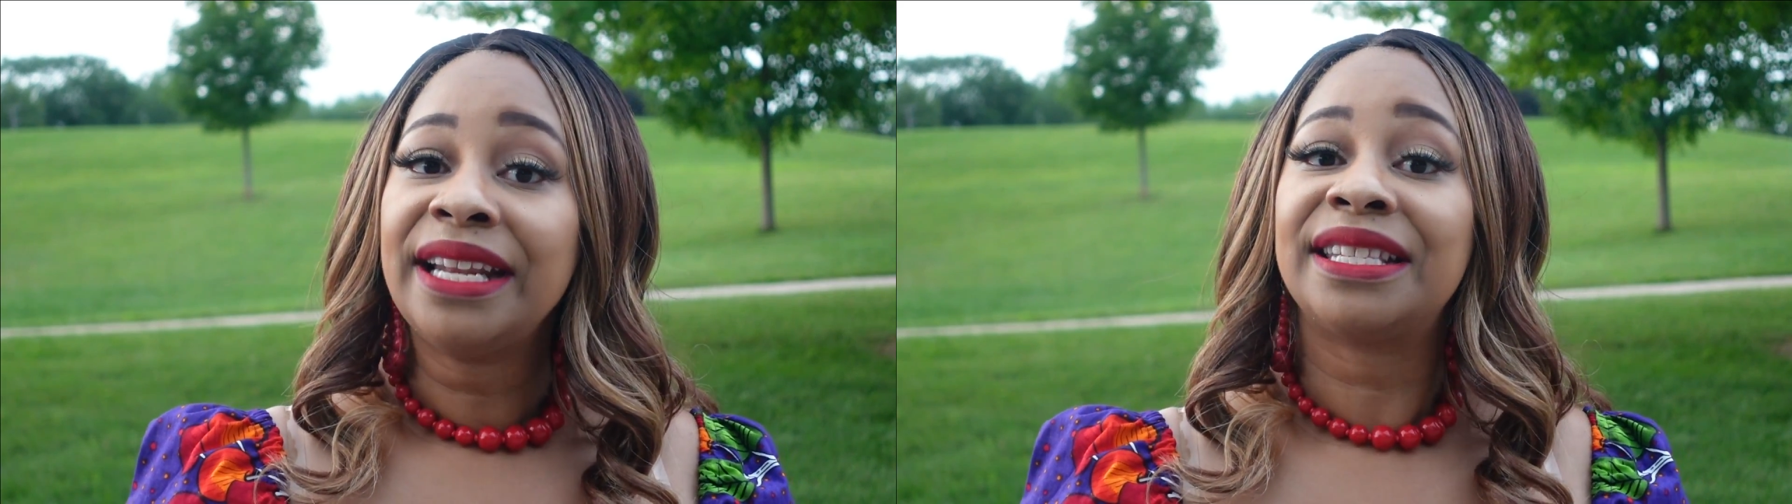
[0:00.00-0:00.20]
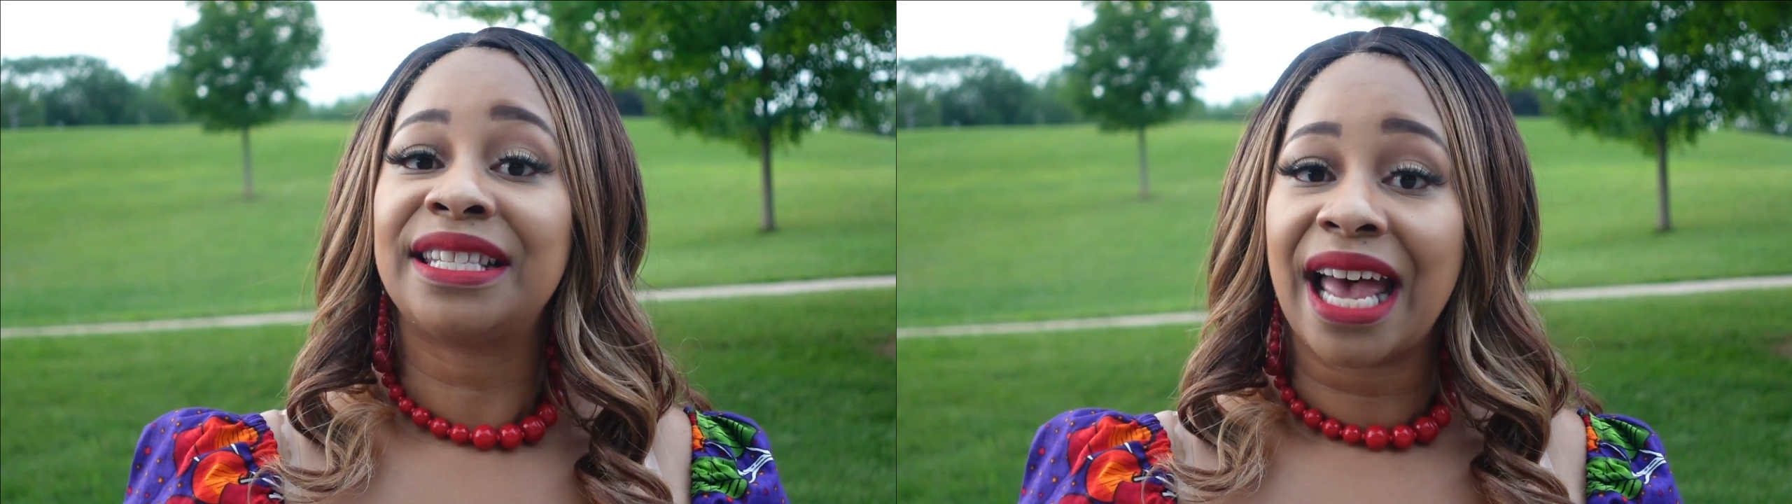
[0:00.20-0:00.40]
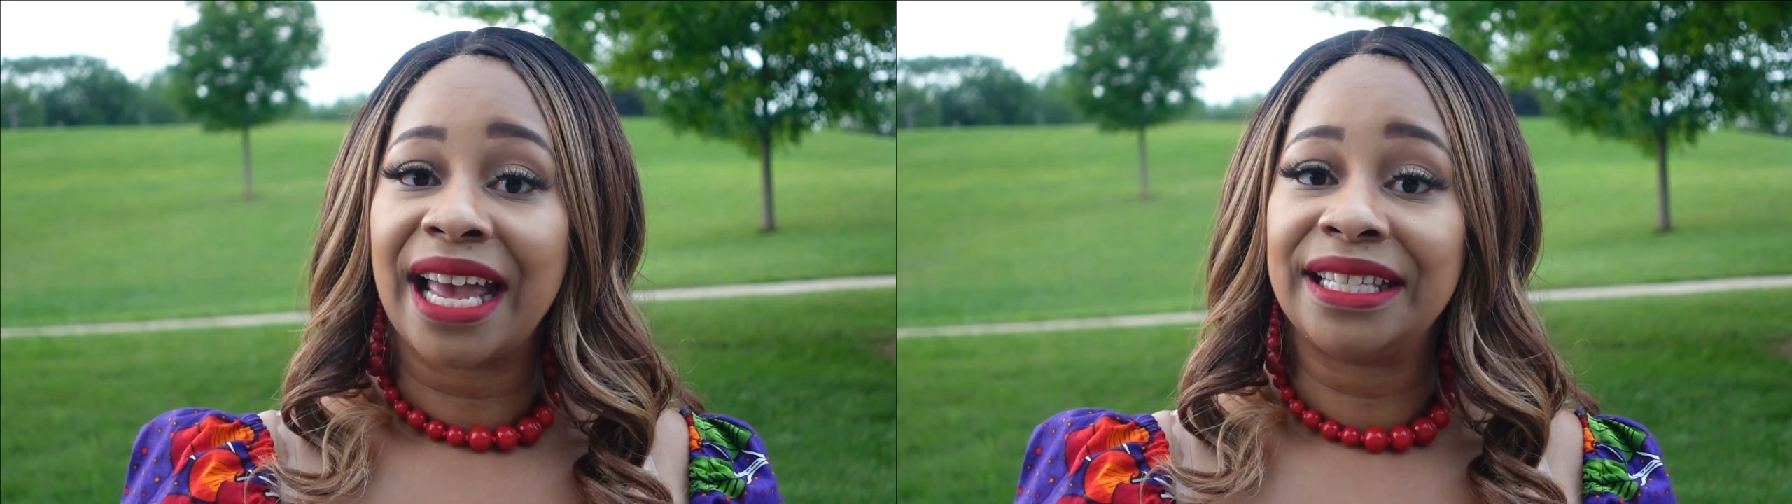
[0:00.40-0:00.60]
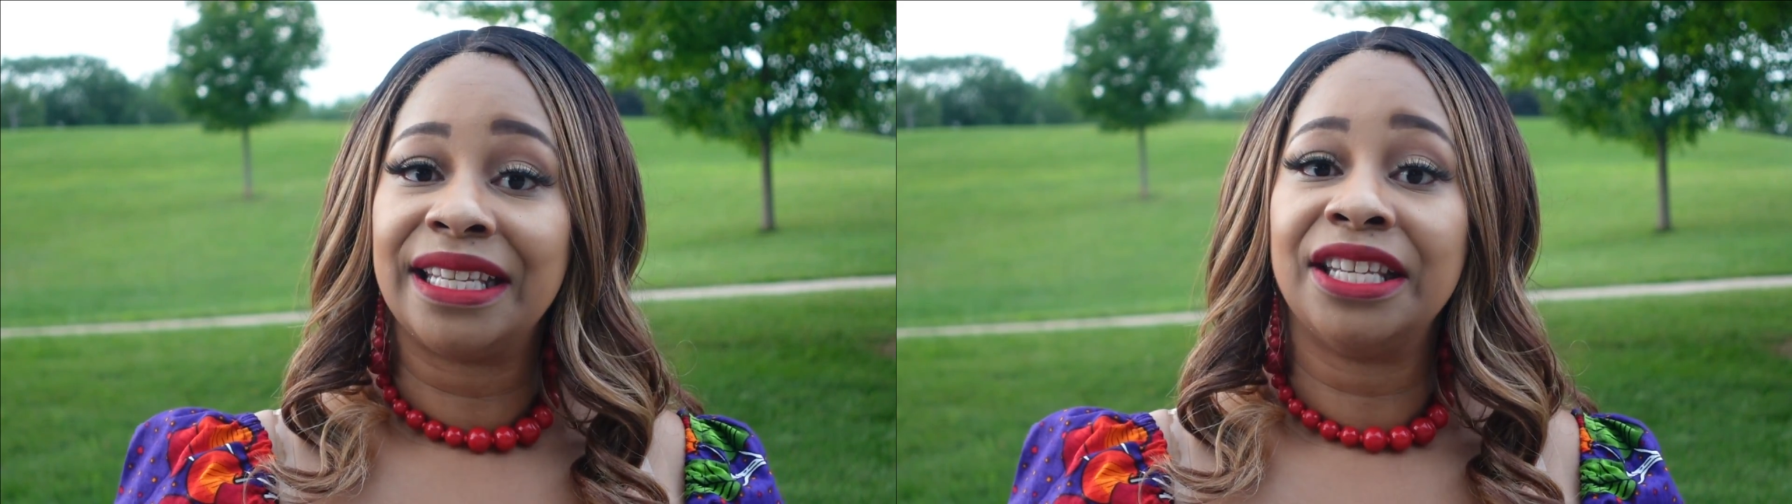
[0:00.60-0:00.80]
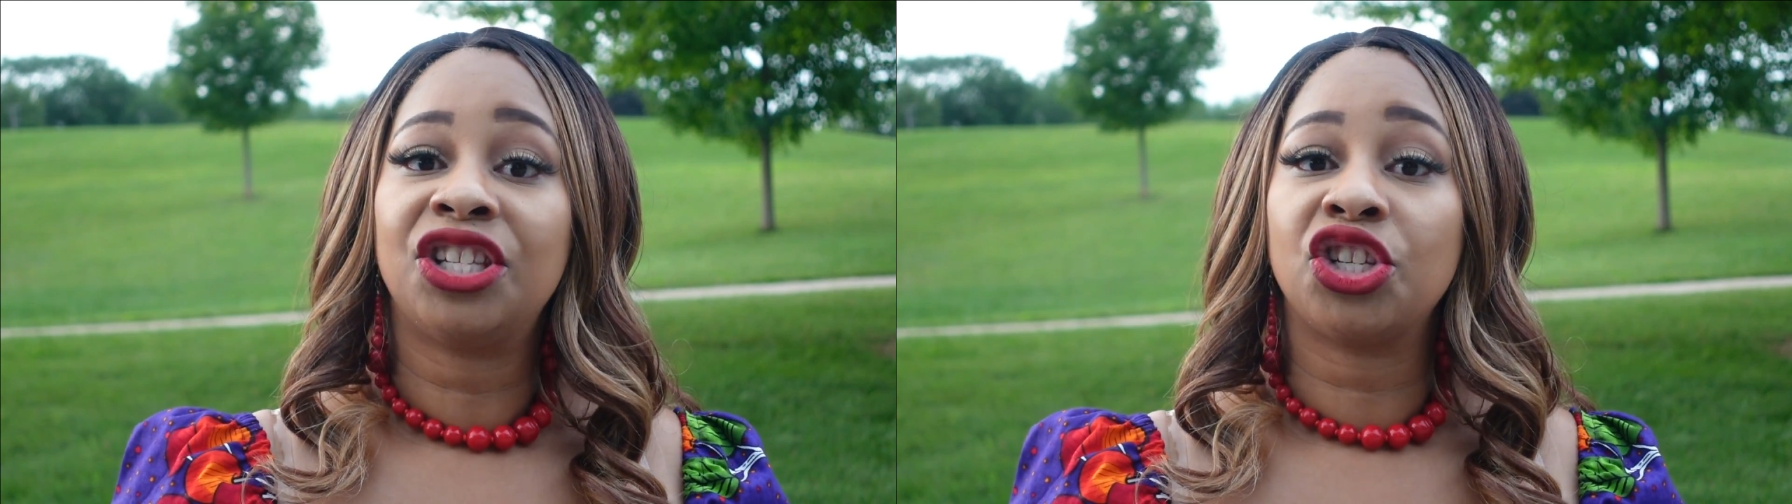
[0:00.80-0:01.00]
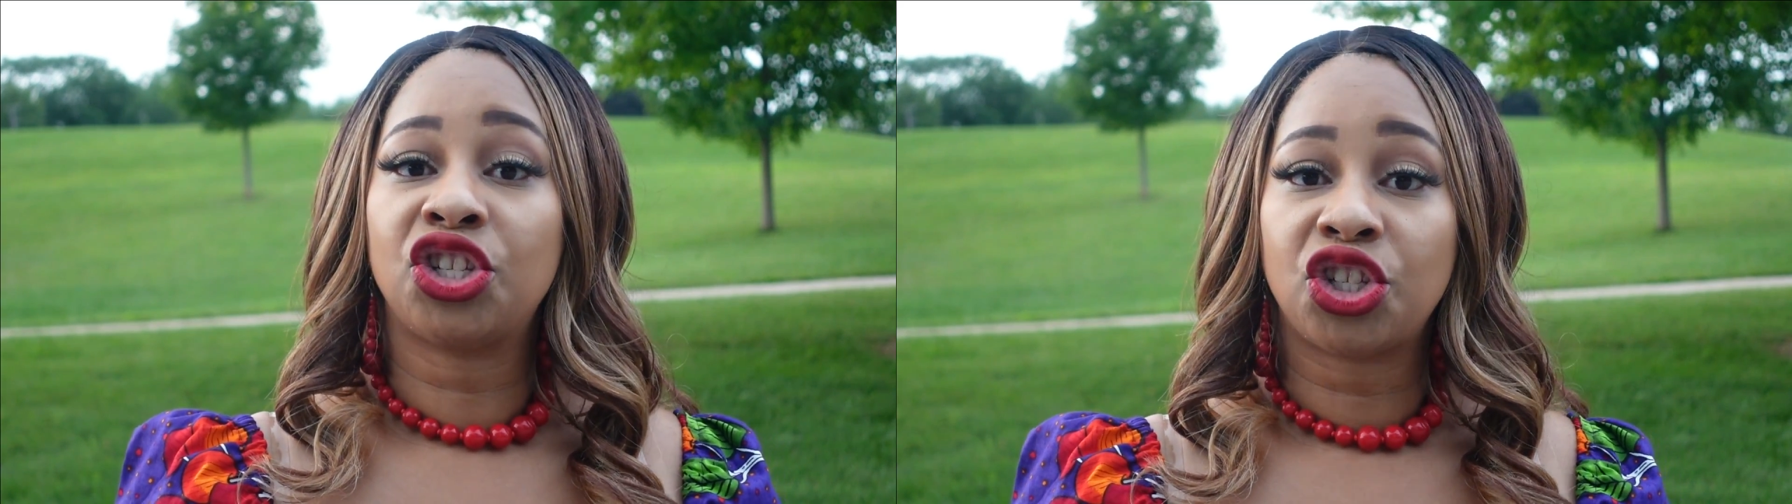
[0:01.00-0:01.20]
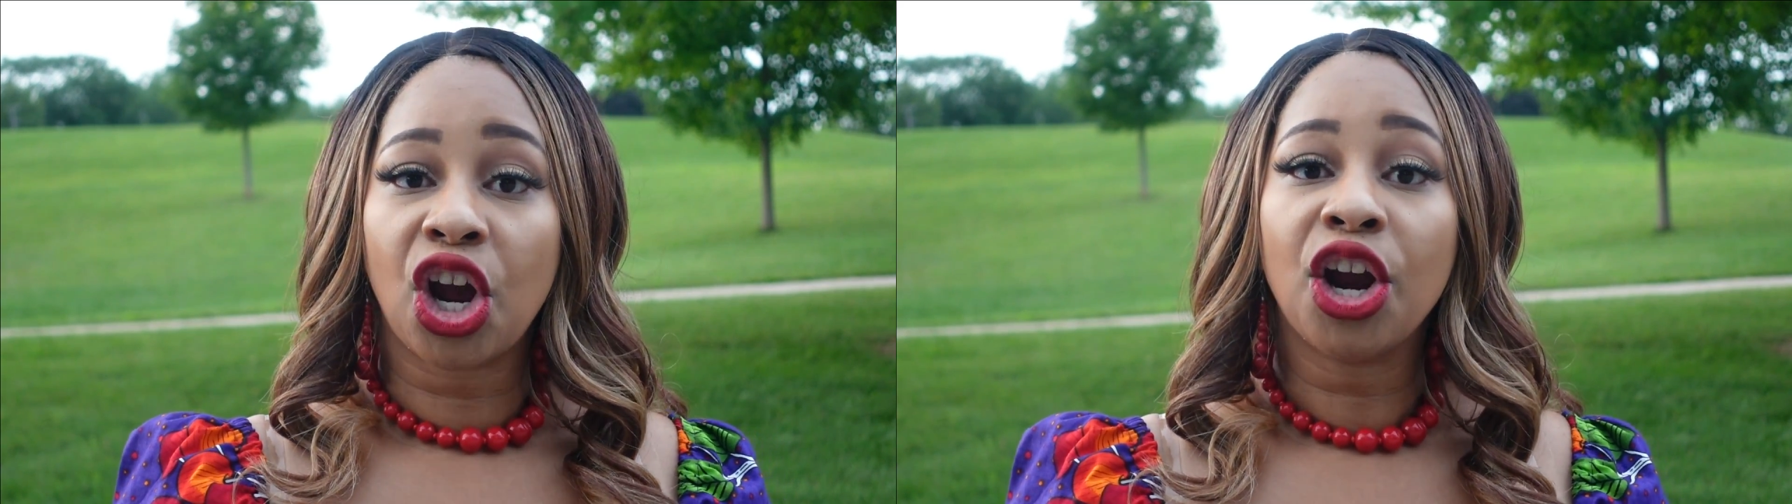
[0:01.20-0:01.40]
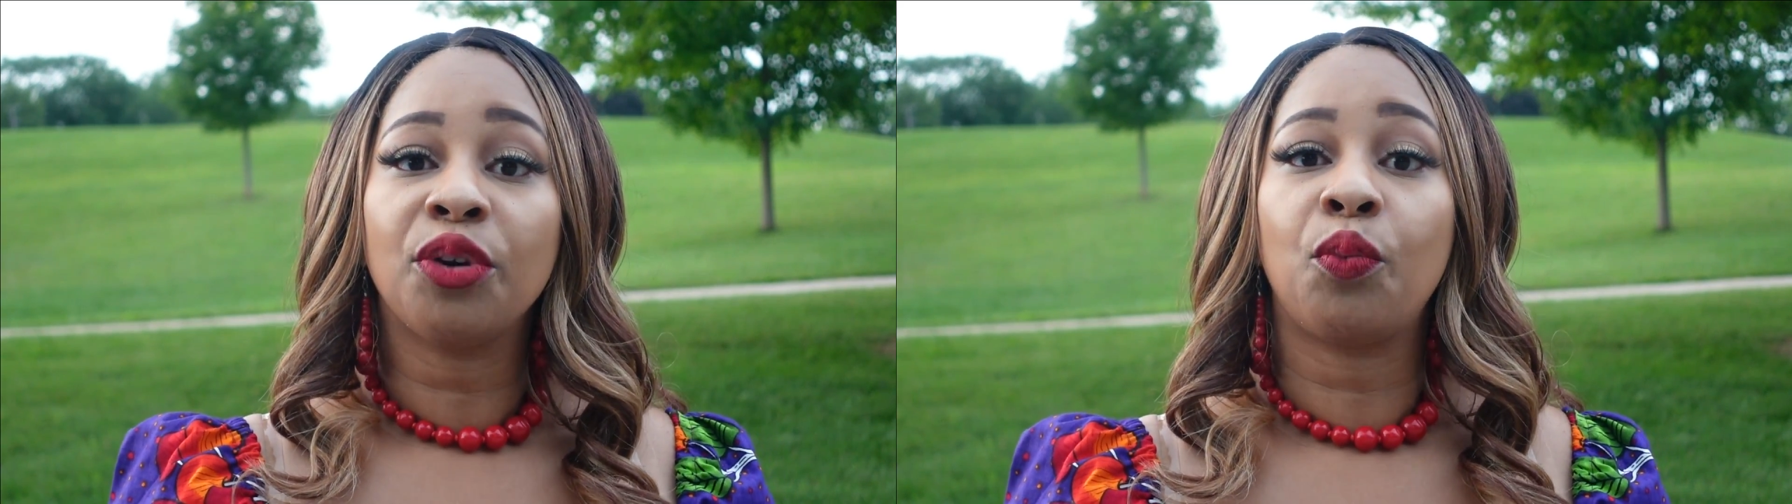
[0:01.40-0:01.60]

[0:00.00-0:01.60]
sizes start